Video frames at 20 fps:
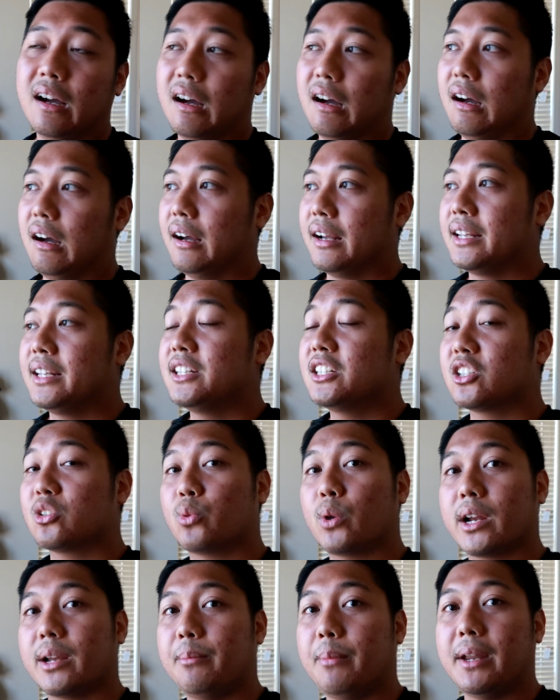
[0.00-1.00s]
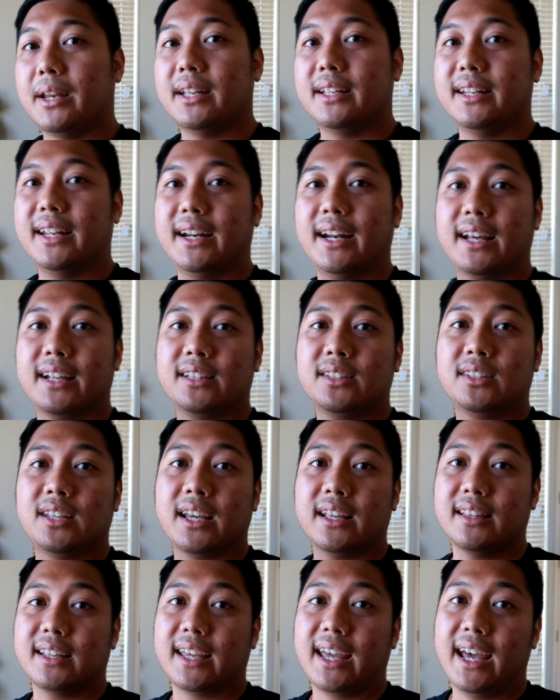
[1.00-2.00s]
Uh, he just recommended that I
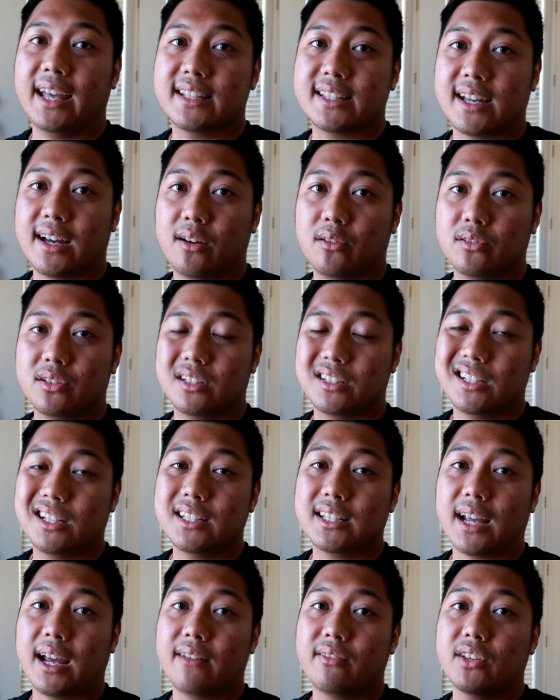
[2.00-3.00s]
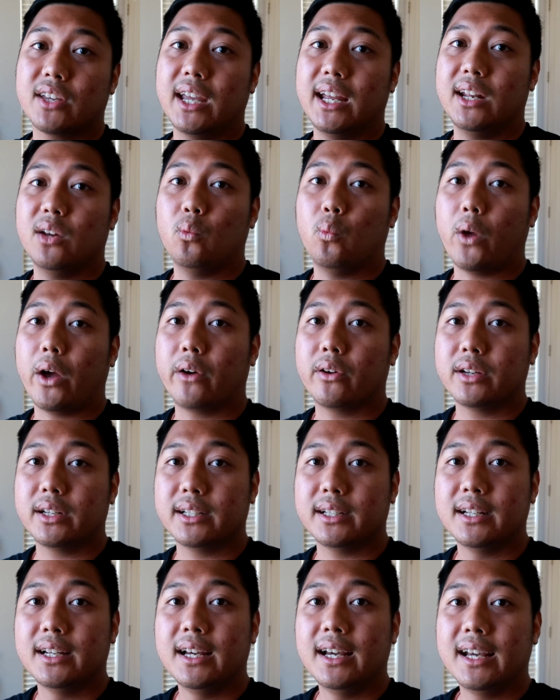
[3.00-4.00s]
take the cats out since I have to get it
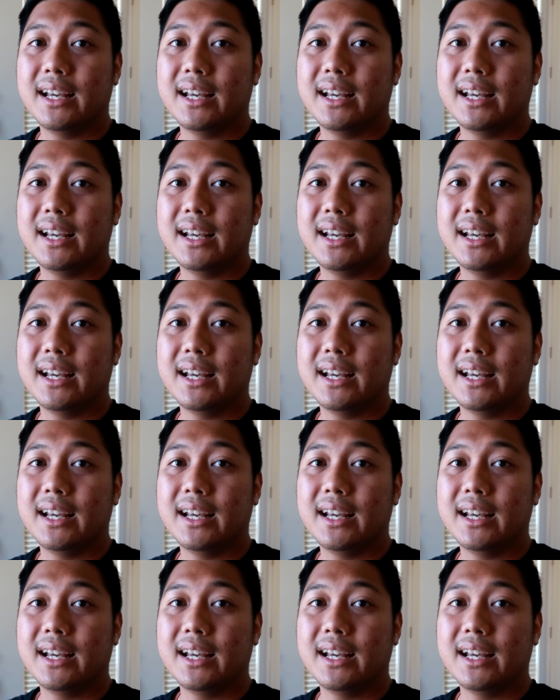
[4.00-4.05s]
welded.